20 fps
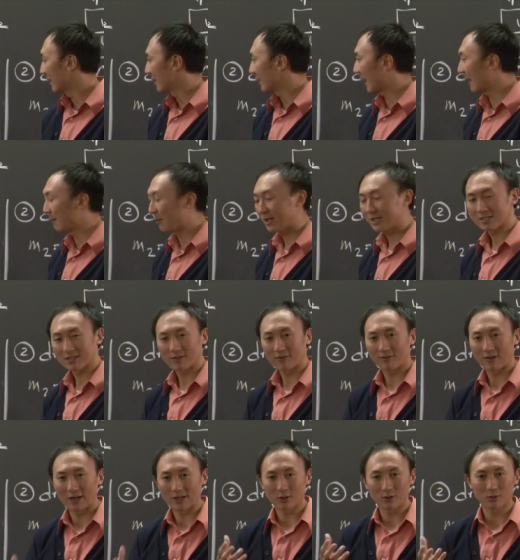That means the
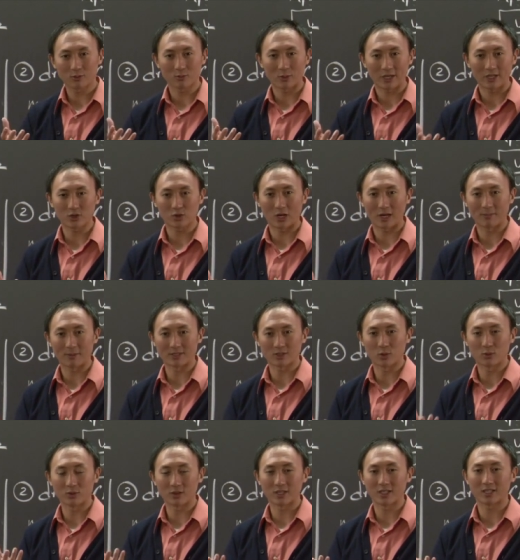final raindrop has
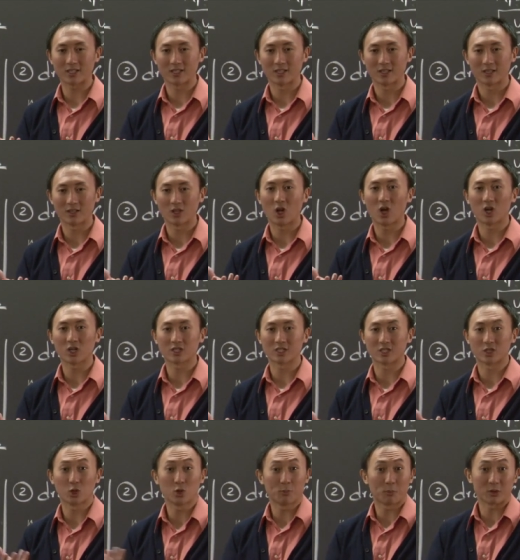only
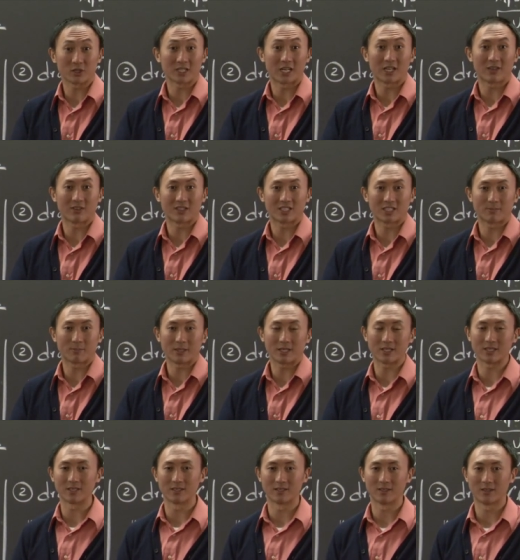lost 2% of its
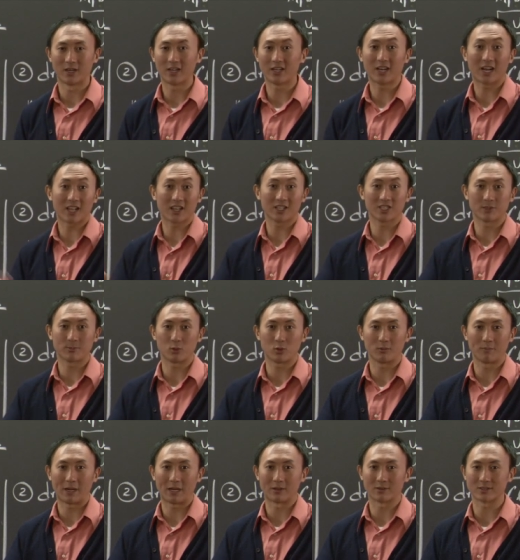speed, a negligible
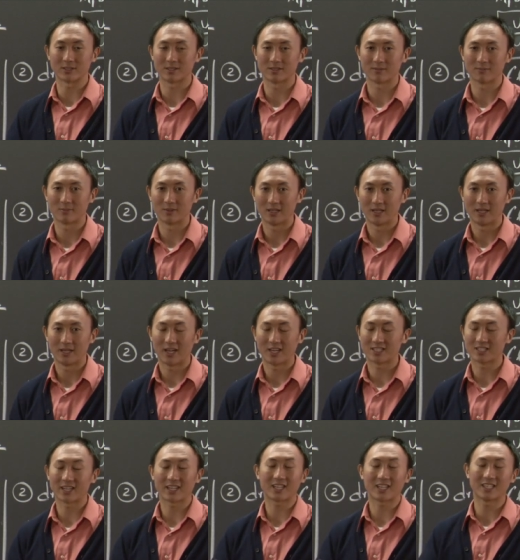amount.
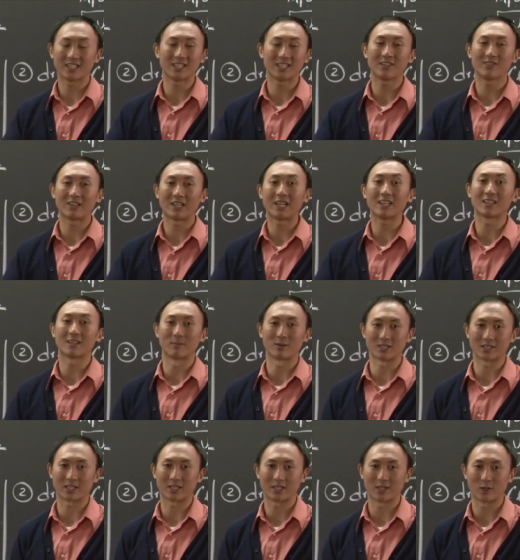It's like it didn't even hit the
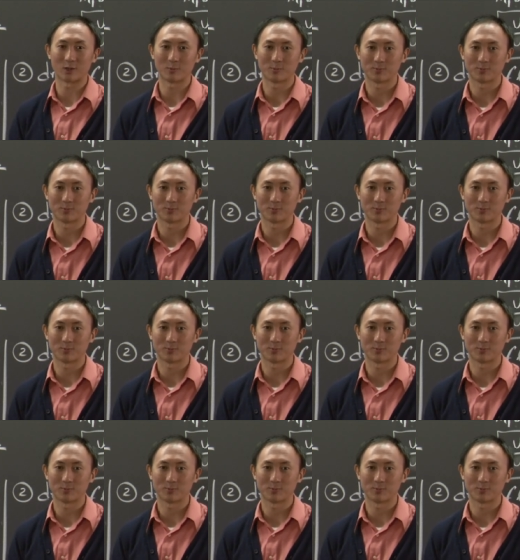mosquito.